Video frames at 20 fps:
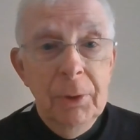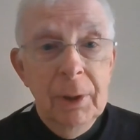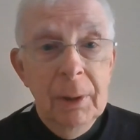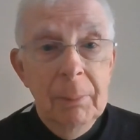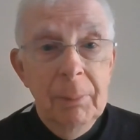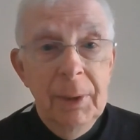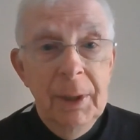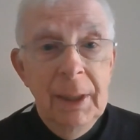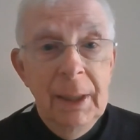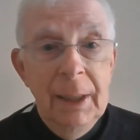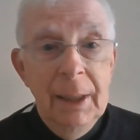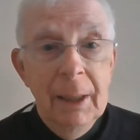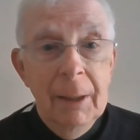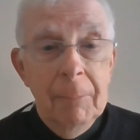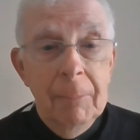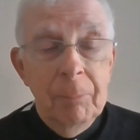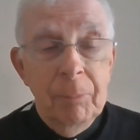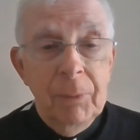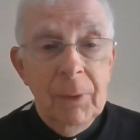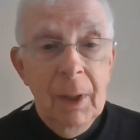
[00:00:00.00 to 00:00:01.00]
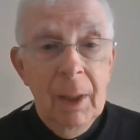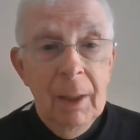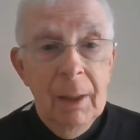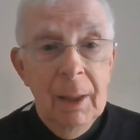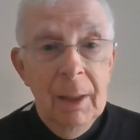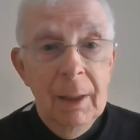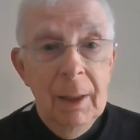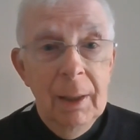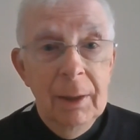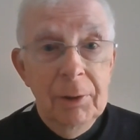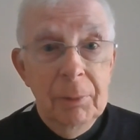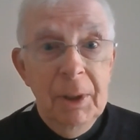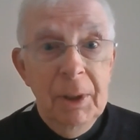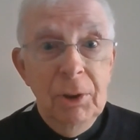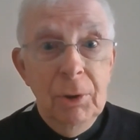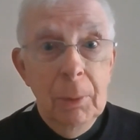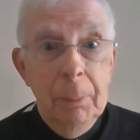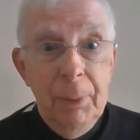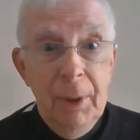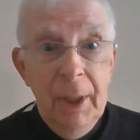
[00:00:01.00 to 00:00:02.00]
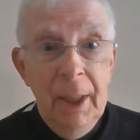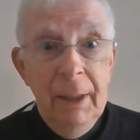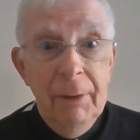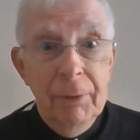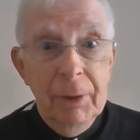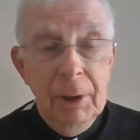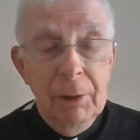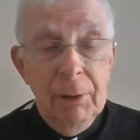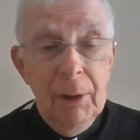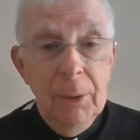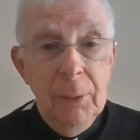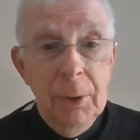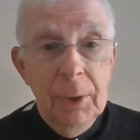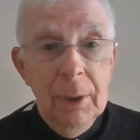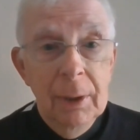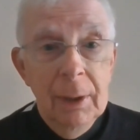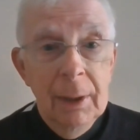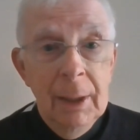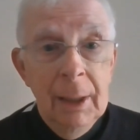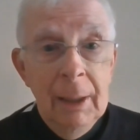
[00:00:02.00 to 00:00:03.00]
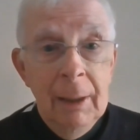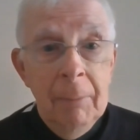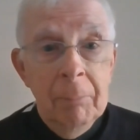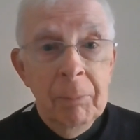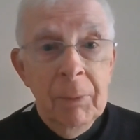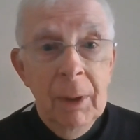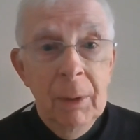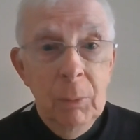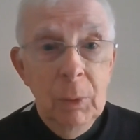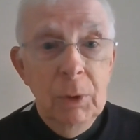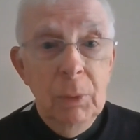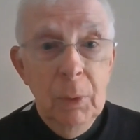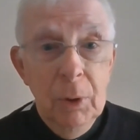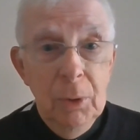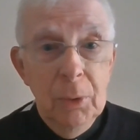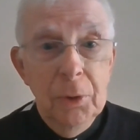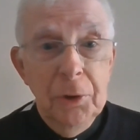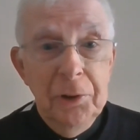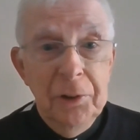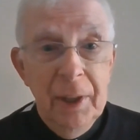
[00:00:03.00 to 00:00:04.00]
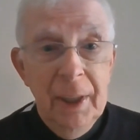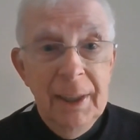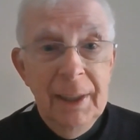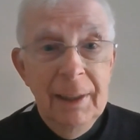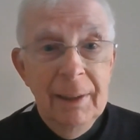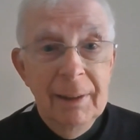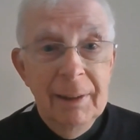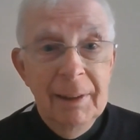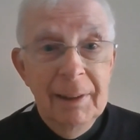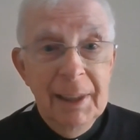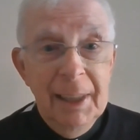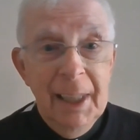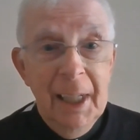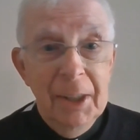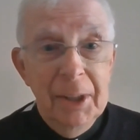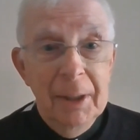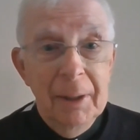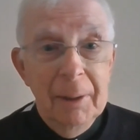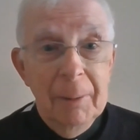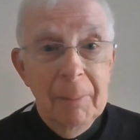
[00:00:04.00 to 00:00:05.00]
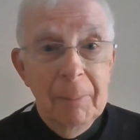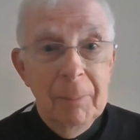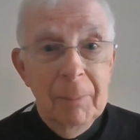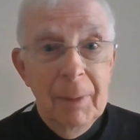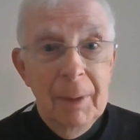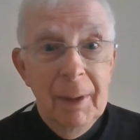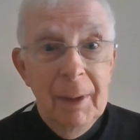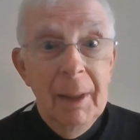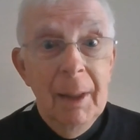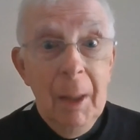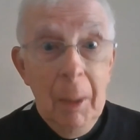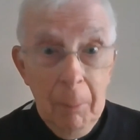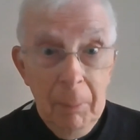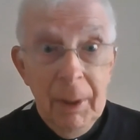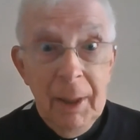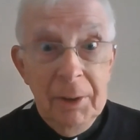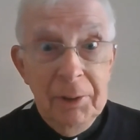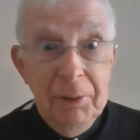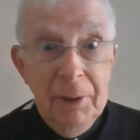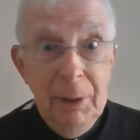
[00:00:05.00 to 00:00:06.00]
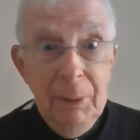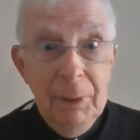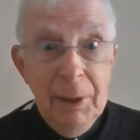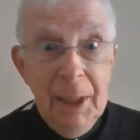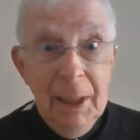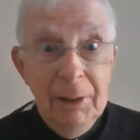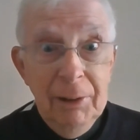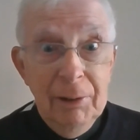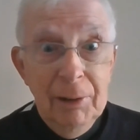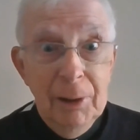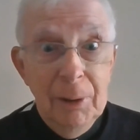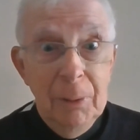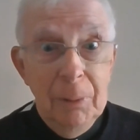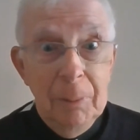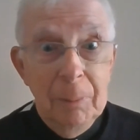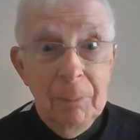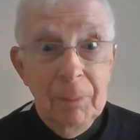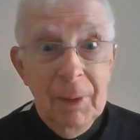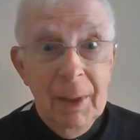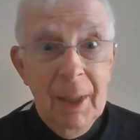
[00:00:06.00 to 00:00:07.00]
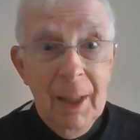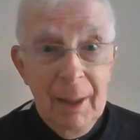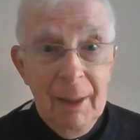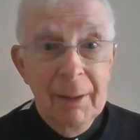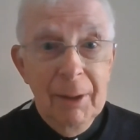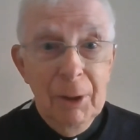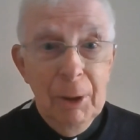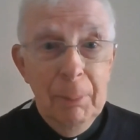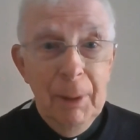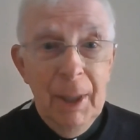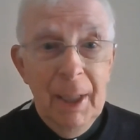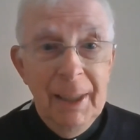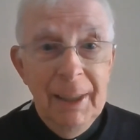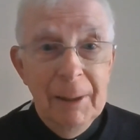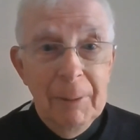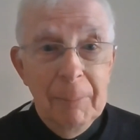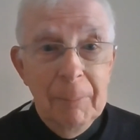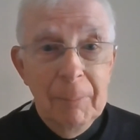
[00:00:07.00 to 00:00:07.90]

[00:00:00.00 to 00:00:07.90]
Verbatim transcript: put up the uh, special prayer for growth, which we'll all say together. But I'll see you again soon. Goodbye.